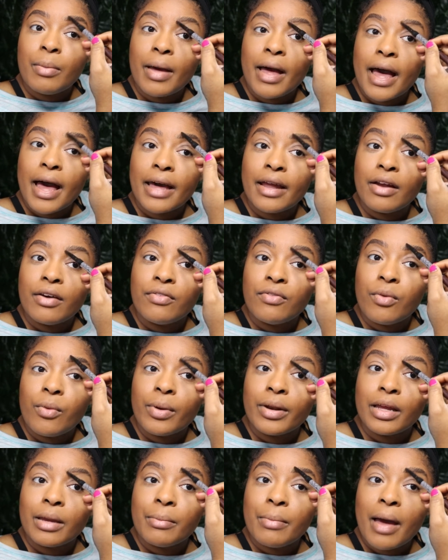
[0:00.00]
at
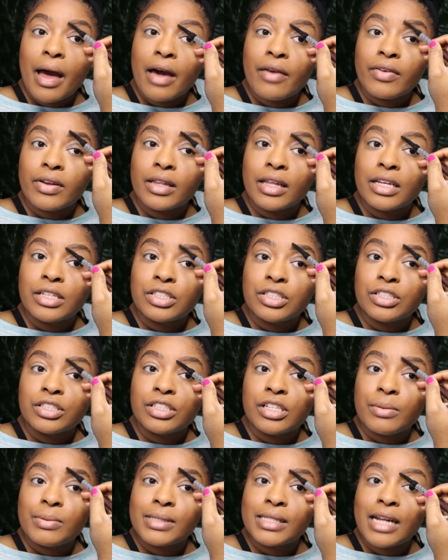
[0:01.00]
avoiding bad
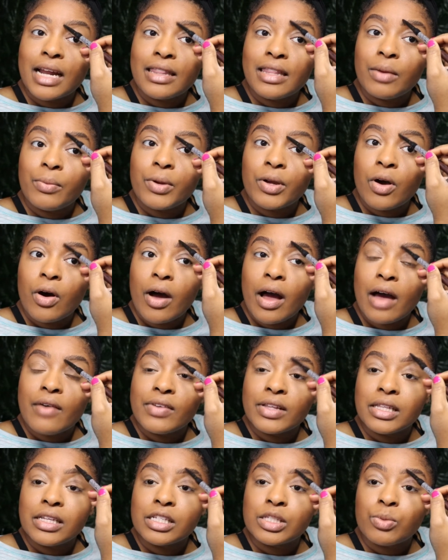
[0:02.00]
relationships, and I think we all have
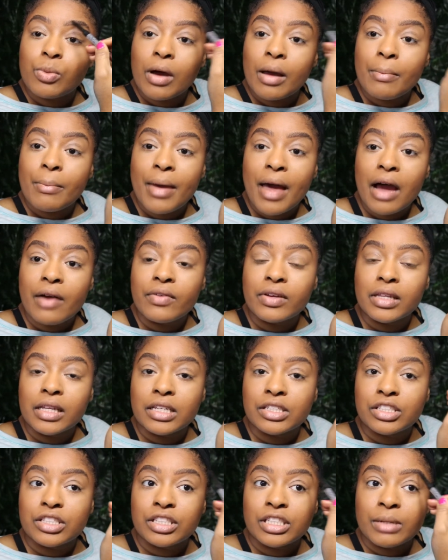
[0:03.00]
at least one bad
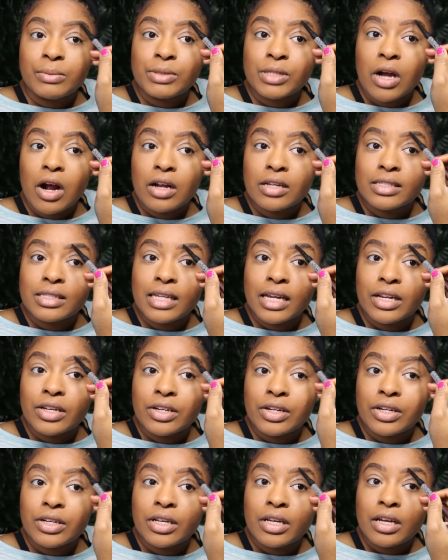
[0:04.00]
relationship to our
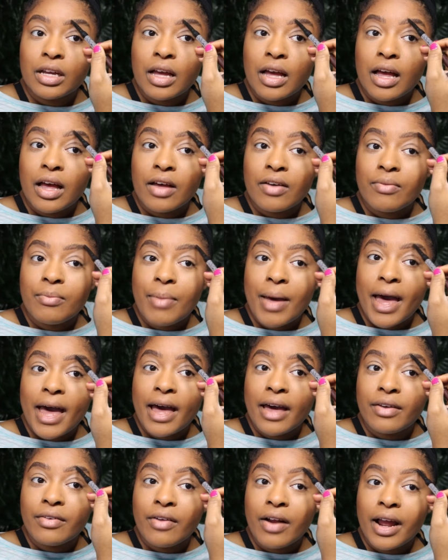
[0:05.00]
standard of
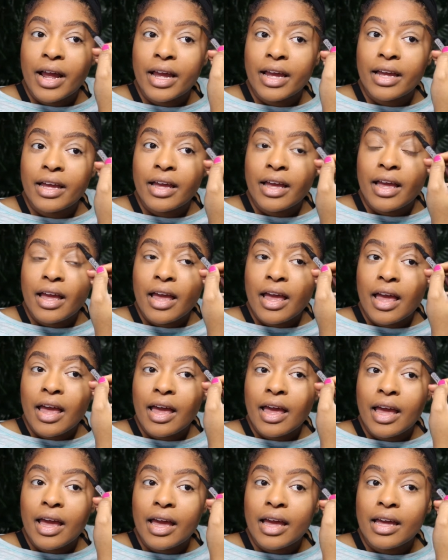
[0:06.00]
bad, right?
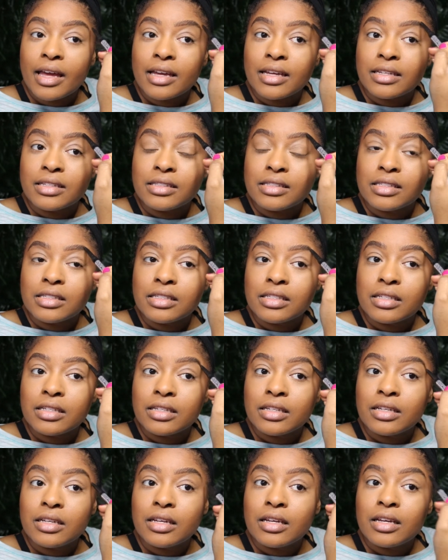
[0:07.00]
And
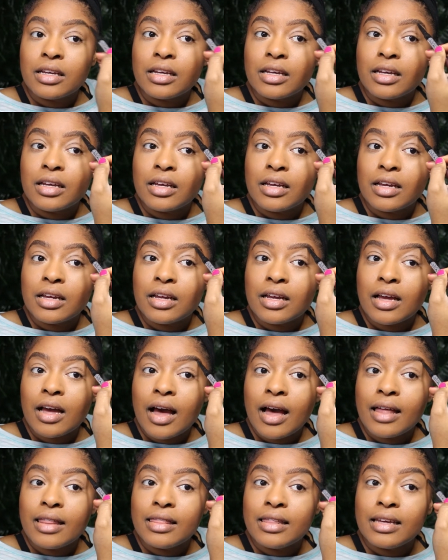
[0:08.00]

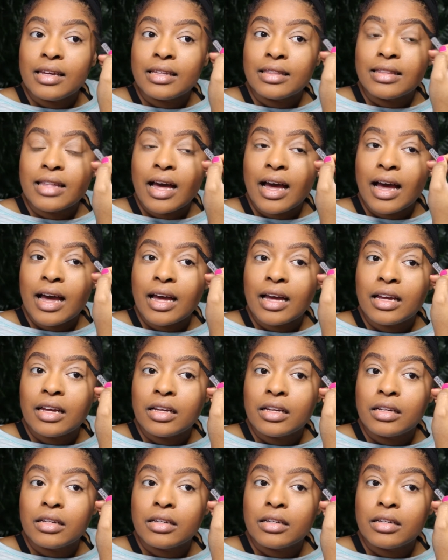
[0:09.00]
I think that